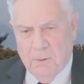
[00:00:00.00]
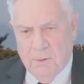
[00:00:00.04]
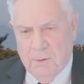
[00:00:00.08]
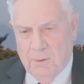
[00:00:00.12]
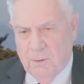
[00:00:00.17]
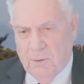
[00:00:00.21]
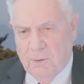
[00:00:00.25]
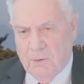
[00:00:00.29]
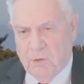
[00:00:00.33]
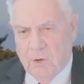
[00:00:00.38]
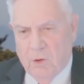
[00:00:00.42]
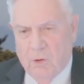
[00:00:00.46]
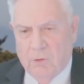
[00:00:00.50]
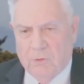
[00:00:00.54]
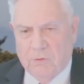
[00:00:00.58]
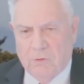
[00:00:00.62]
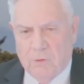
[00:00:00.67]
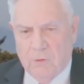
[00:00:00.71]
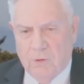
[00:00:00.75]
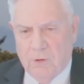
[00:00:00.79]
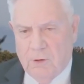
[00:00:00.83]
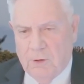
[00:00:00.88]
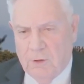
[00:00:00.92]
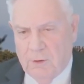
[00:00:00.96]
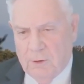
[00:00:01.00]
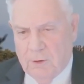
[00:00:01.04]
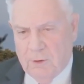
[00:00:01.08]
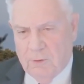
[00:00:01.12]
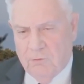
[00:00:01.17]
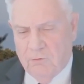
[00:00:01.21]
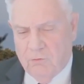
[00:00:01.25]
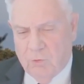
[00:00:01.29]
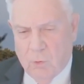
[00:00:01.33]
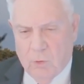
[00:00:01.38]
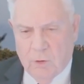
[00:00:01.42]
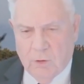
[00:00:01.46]
adultery
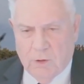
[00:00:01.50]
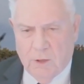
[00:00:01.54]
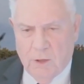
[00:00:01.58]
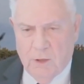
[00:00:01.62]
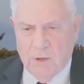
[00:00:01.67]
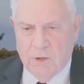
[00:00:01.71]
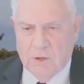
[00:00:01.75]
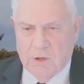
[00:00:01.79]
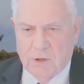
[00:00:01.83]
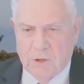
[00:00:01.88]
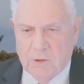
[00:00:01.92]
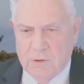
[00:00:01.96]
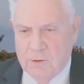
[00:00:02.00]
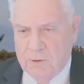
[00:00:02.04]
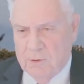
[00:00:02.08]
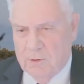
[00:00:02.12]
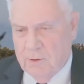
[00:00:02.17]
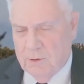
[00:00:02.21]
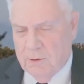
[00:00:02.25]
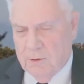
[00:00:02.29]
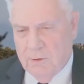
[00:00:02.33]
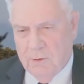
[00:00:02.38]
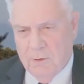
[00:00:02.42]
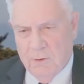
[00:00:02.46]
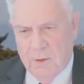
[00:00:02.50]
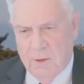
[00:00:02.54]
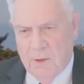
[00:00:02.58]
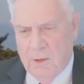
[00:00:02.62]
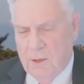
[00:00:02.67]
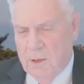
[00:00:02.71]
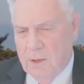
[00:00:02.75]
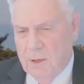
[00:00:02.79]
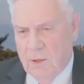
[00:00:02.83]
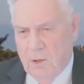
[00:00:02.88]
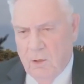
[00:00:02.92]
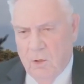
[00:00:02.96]
and fornication and,
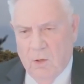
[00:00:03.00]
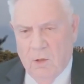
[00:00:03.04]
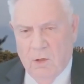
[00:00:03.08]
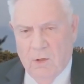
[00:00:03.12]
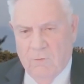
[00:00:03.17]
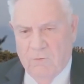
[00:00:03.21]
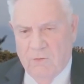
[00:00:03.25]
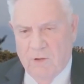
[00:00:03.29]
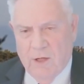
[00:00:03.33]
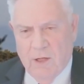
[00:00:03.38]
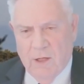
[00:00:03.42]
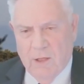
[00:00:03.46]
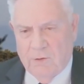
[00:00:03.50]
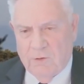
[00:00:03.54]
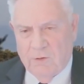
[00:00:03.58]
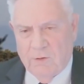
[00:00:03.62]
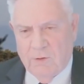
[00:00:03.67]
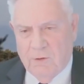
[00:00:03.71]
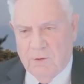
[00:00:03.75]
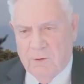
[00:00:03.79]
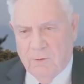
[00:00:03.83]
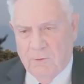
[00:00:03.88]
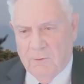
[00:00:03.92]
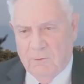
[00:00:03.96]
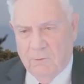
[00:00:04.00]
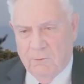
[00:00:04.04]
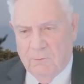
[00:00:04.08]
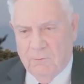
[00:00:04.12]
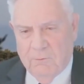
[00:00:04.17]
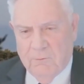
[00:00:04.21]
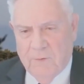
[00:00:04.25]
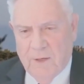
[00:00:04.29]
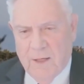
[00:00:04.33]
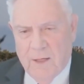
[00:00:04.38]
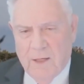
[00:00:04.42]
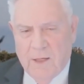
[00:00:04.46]
and all of that, uh,
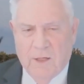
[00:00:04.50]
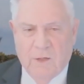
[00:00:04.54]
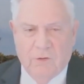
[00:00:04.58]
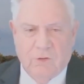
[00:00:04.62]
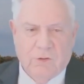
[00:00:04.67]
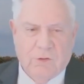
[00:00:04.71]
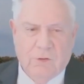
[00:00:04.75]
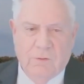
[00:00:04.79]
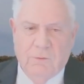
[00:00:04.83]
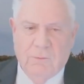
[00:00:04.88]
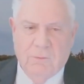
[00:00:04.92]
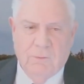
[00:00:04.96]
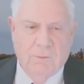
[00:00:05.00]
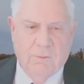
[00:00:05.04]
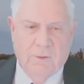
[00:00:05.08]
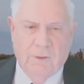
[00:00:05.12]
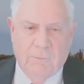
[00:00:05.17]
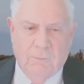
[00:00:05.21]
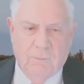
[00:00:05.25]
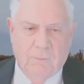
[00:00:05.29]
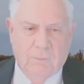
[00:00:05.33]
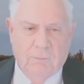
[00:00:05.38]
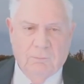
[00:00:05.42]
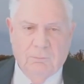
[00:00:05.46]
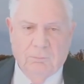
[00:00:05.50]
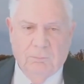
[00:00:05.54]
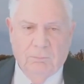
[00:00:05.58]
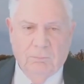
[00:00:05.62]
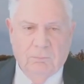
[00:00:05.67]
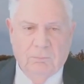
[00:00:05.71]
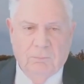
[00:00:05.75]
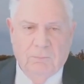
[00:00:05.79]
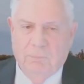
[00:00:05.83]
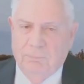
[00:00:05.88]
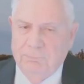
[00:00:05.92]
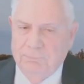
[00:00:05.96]
Lying, that has... Cheating,
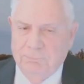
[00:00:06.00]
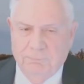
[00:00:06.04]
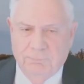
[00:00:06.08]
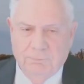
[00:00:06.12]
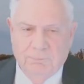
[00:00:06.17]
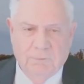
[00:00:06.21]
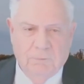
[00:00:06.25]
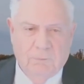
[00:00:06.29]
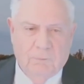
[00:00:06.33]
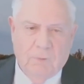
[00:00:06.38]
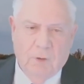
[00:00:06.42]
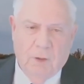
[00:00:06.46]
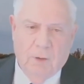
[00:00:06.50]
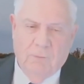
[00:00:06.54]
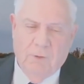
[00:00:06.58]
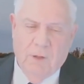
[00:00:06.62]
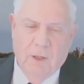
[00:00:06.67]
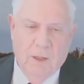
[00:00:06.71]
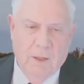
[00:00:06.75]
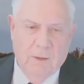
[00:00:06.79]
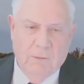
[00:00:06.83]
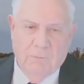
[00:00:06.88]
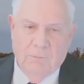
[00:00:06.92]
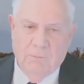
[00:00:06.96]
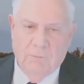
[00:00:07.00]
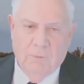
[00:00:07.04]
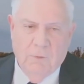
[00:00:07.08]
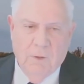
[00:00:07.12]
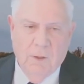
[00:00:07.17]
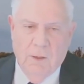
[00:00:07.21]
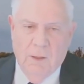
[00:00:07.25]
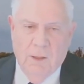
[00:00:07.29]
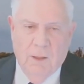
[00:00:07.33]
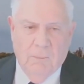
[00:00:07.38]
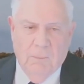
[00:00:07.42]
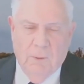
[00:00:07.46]
stealing, all of that. Right.
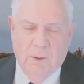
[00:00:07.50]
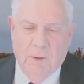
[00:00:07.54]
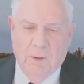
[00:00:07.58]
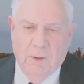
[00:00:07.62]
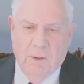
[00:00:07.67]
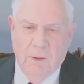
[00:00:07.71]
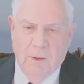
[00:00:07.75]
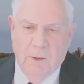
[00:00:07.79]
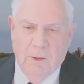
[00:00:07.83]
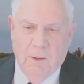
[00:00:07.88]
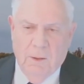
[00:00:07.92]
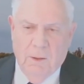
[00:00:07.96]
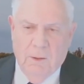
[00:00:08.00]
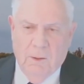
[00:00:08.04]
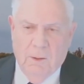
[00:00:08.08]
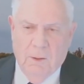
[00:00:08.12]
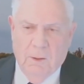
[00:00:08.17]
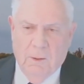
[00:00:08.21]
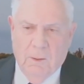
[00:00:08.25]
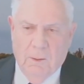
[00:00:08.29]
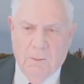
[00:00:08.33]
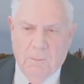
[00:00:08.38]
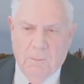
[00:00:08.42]
I mean, uh,